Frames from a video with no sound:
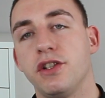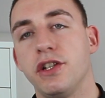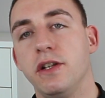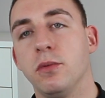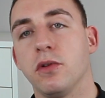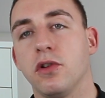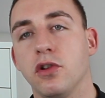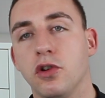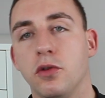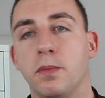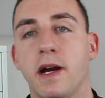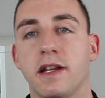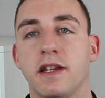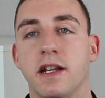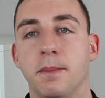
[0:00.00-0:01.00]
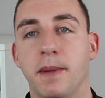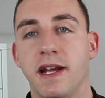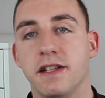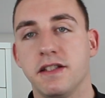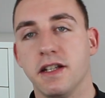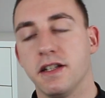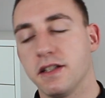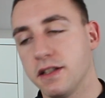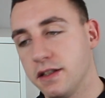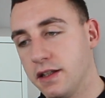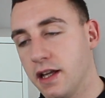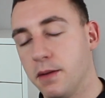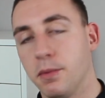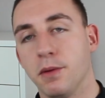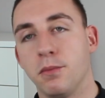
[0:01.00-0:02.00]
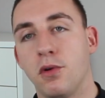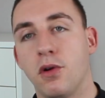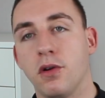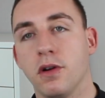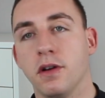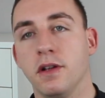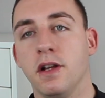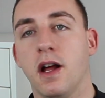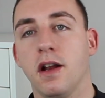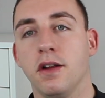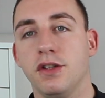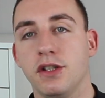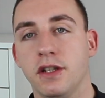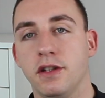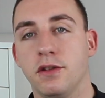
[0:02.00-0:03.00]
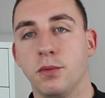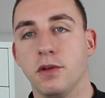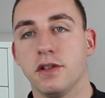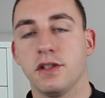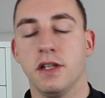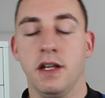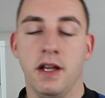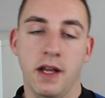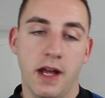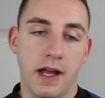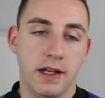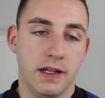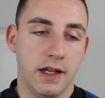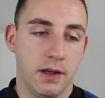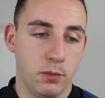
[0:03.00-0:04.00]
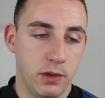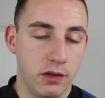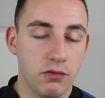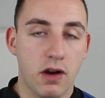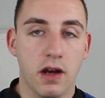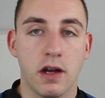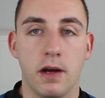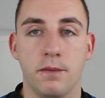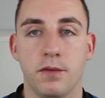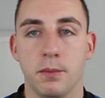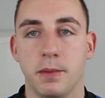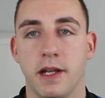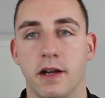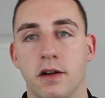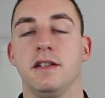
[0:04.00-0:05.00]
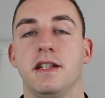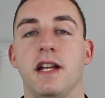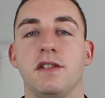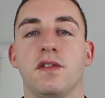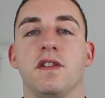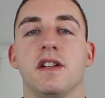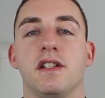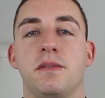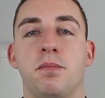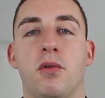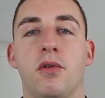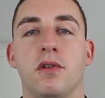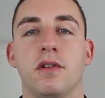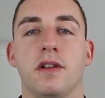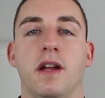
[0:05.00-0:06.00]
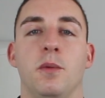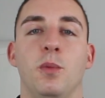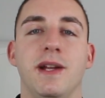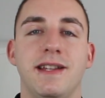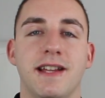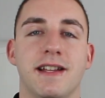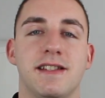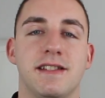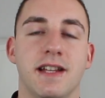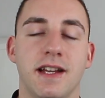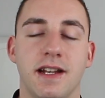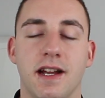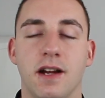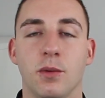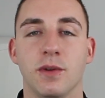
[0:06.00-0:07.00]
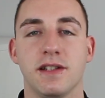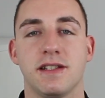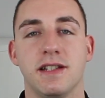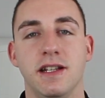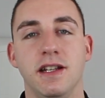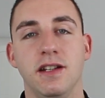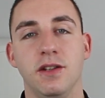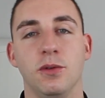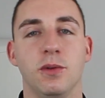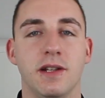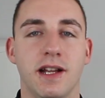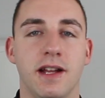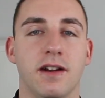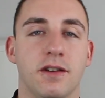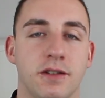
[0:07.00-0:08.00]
We're going to go back to the basics, get a bit more knowledge into us, and we'll rock on from there. Thanks for the support, and with that said, I will see you later.